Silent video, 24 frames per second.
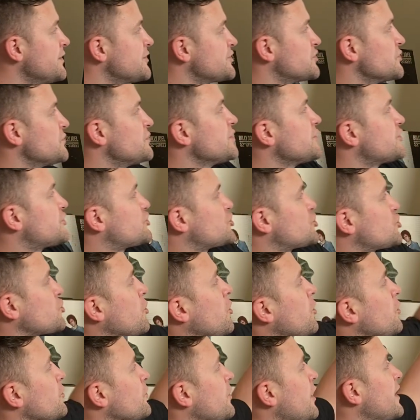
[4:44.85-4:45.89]
So this
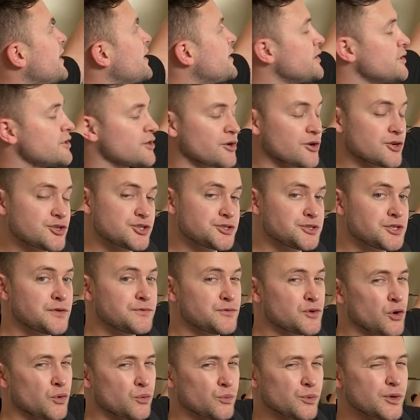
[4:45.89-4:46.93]
chart right here should give
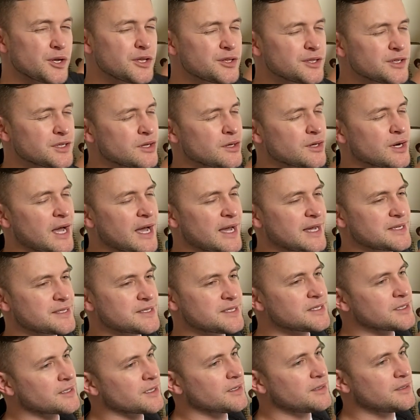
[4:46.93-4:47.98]
you a really good
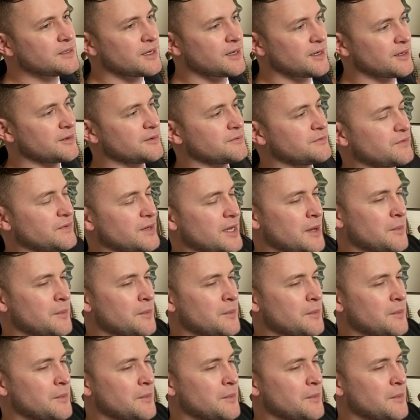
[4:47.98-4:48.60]
idea of,